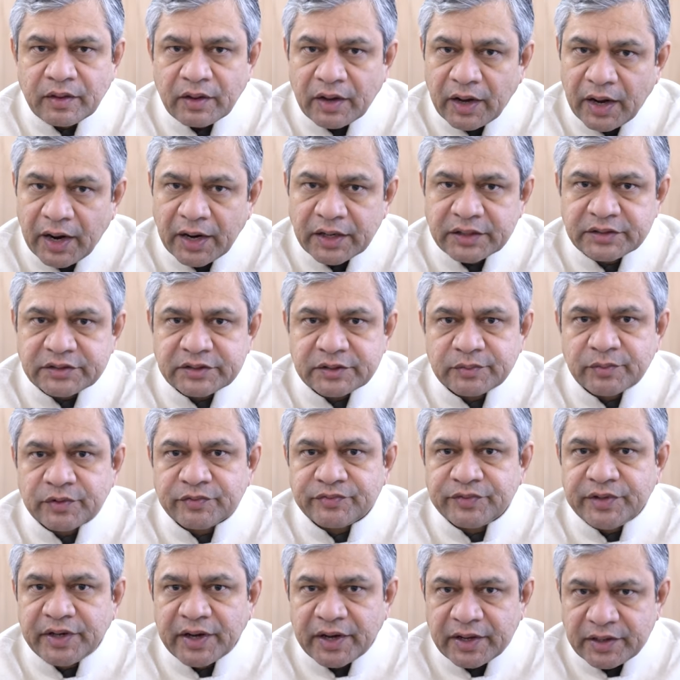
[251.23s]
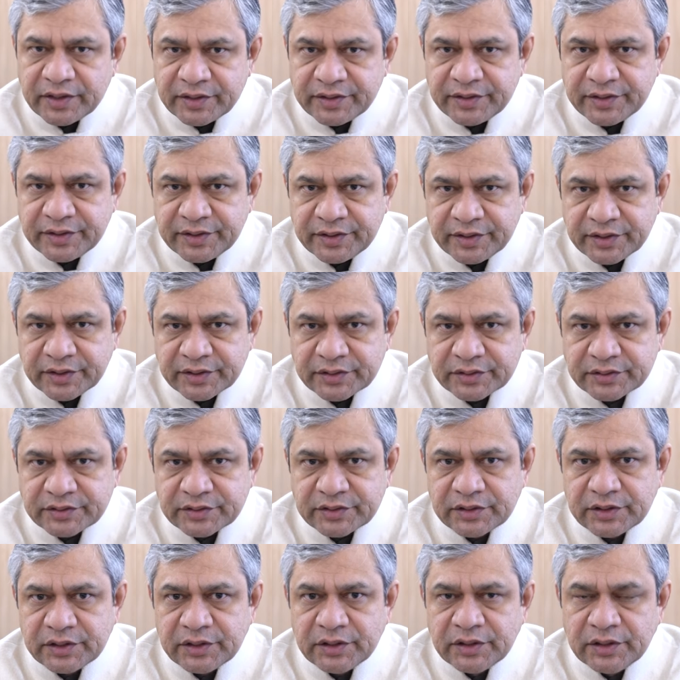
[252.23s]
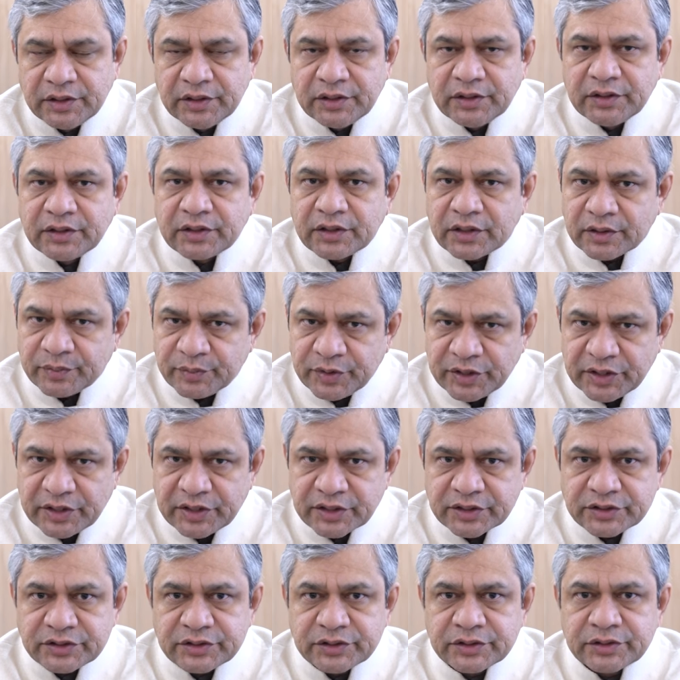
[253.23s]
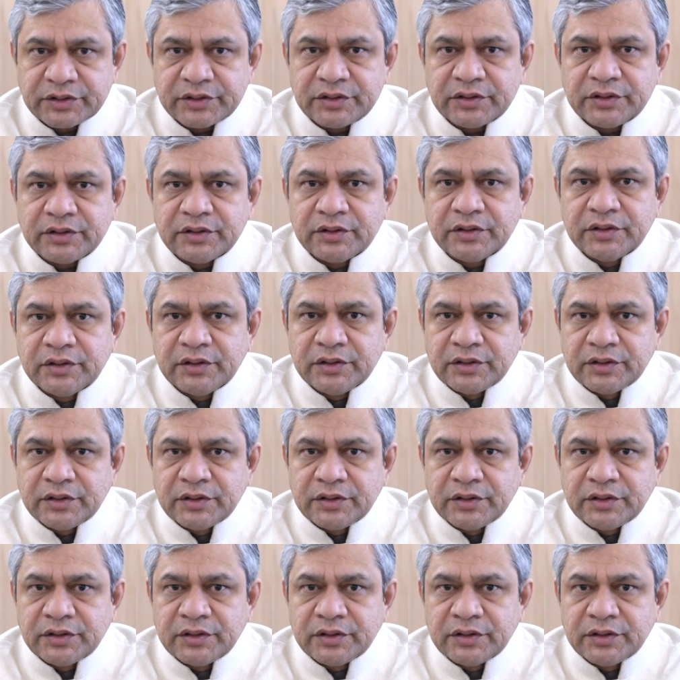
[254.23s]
and some of the island areas, communication,